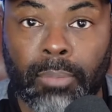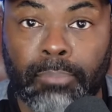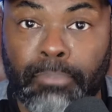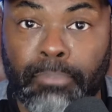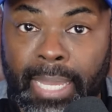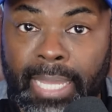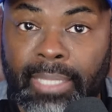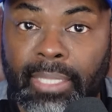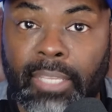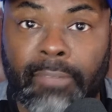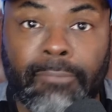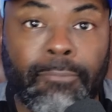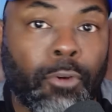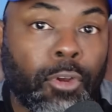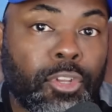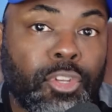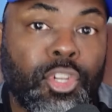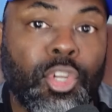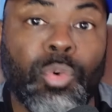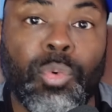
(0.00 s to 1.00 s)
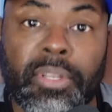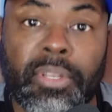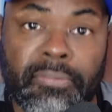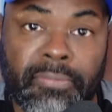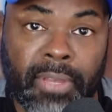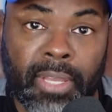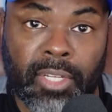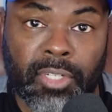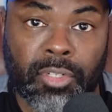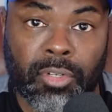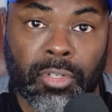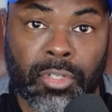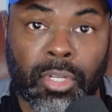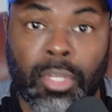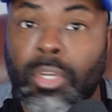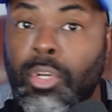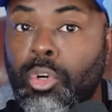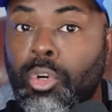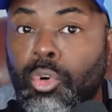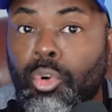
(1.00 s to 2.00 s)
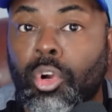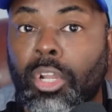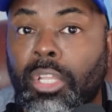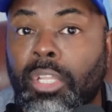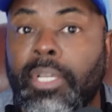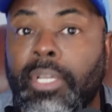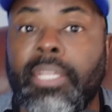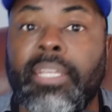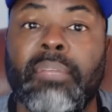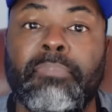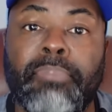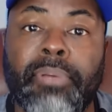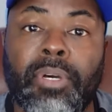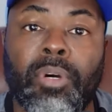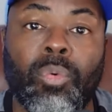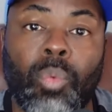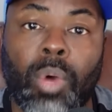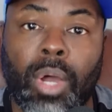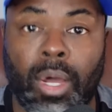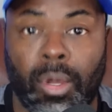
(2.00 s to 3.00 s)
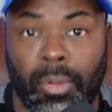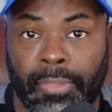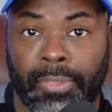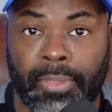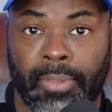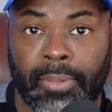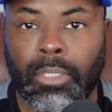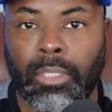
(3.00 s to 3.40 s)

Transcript: mainly for new investors who are looking to build wealth.